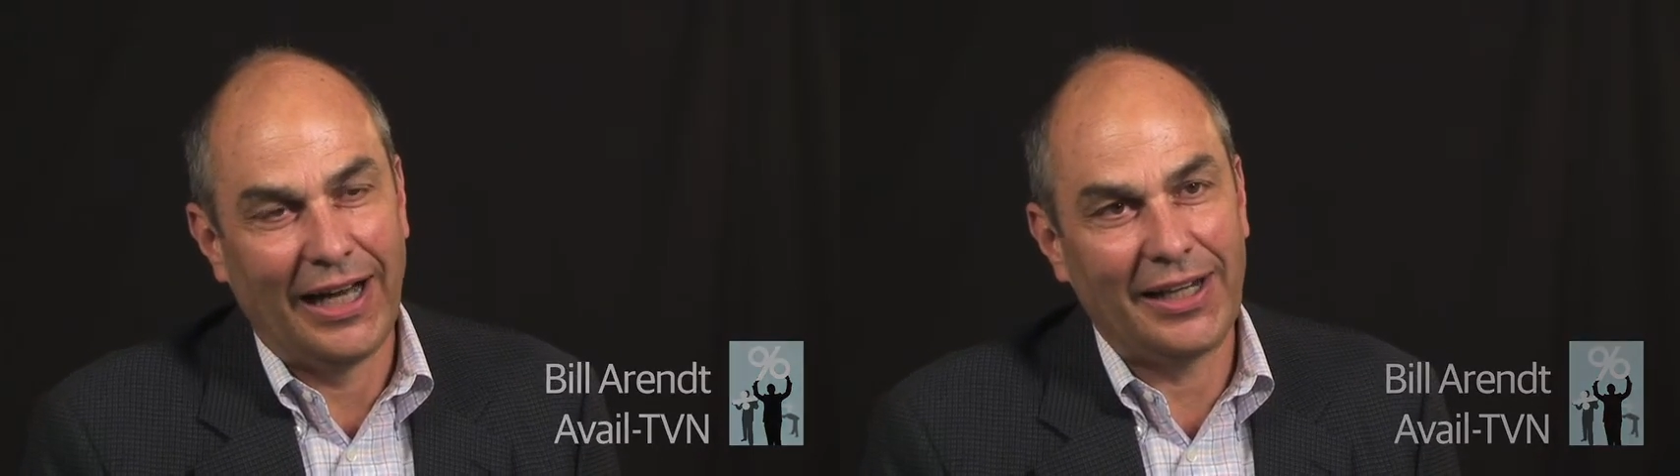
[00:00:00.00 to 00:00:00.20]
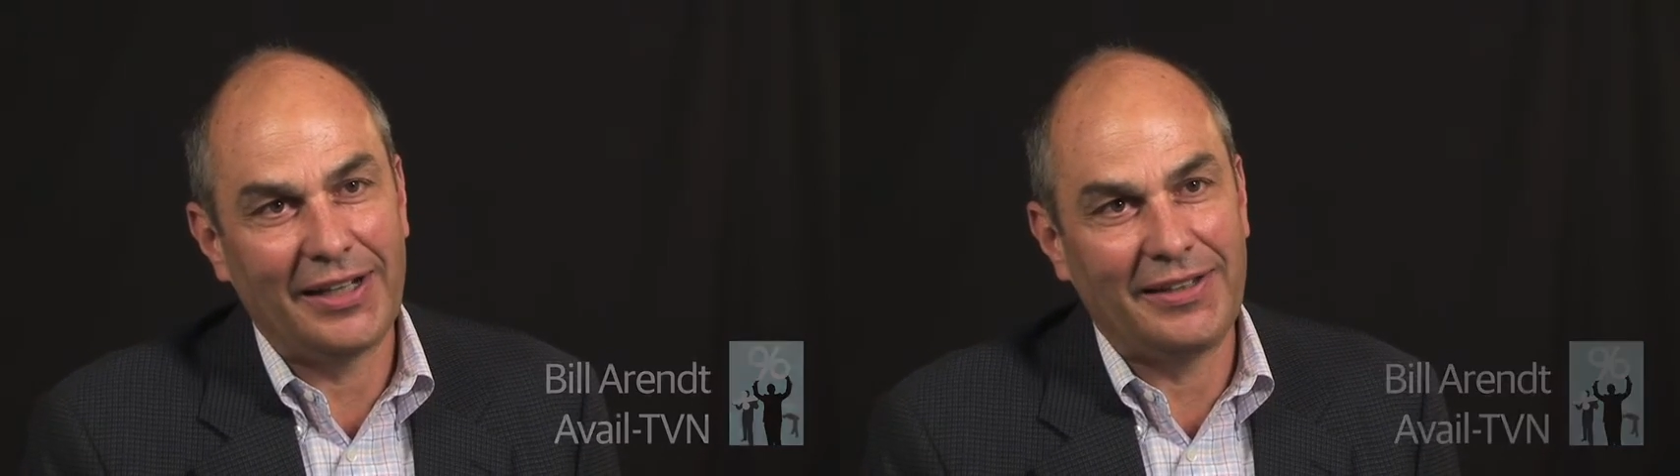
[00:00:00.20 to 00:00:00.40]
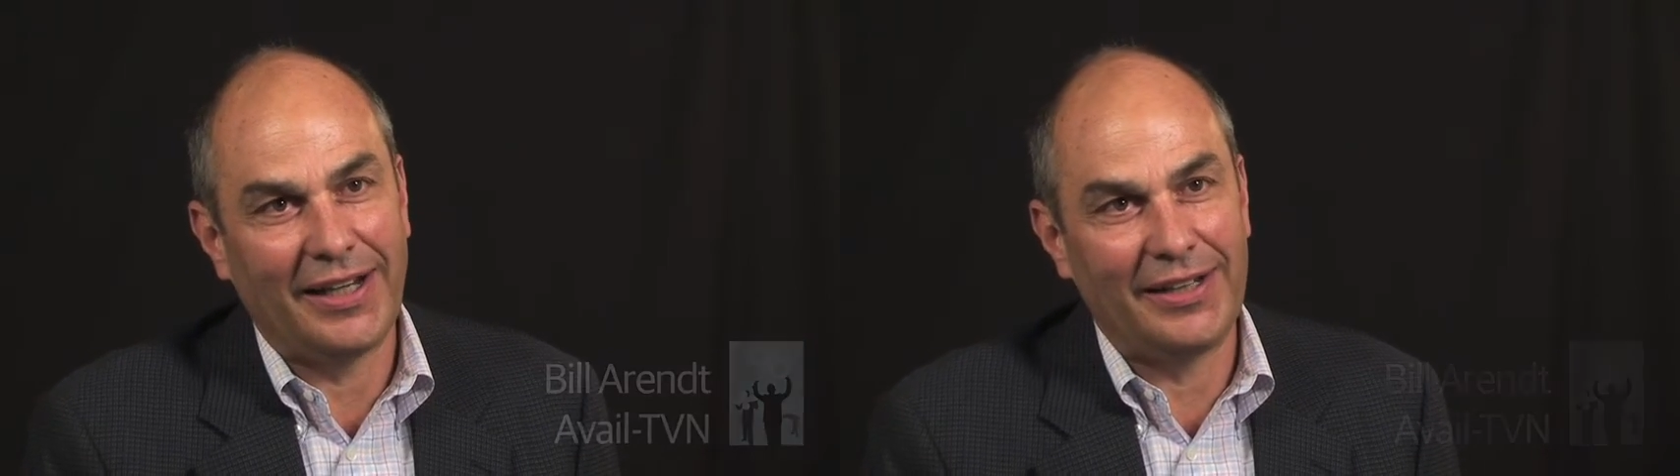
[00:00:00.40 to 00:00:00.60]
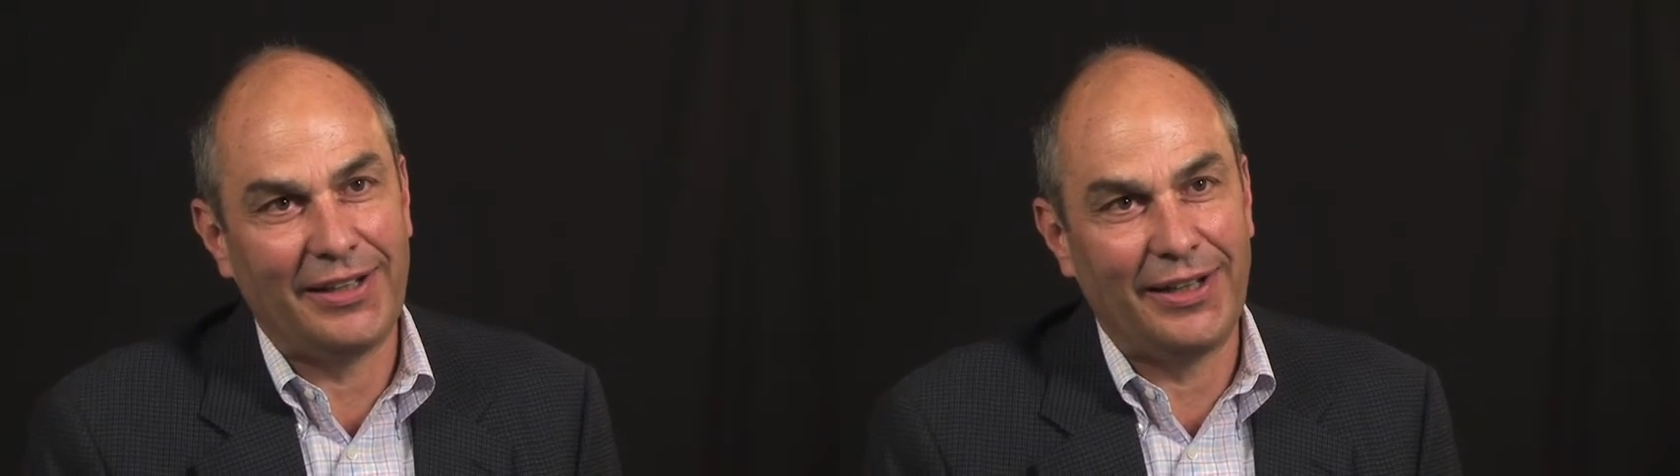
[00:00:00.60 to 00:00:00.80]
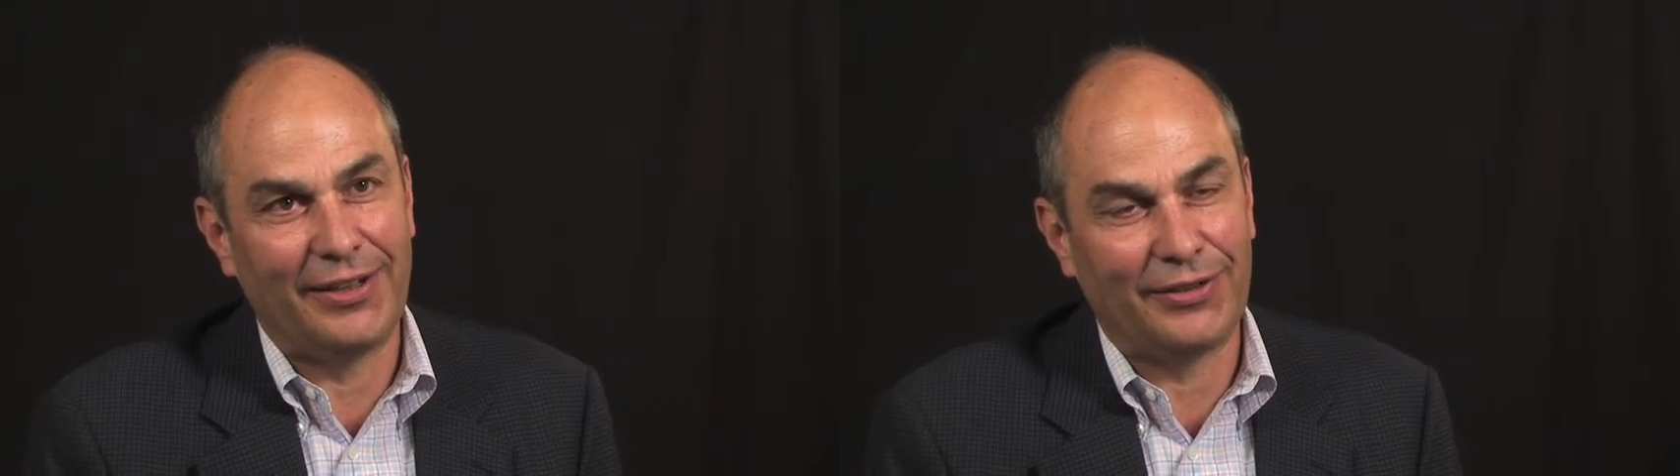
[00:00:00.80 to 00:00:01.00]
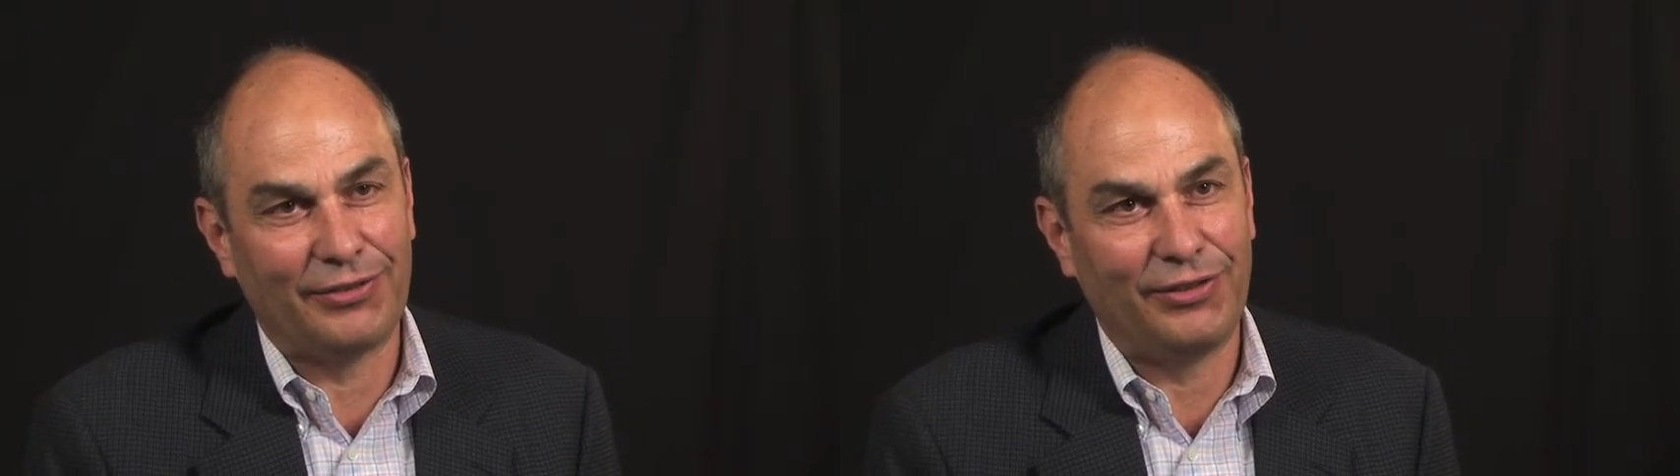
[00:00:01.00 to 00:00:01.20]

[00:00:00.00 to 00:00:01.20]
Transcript: I like the idea that the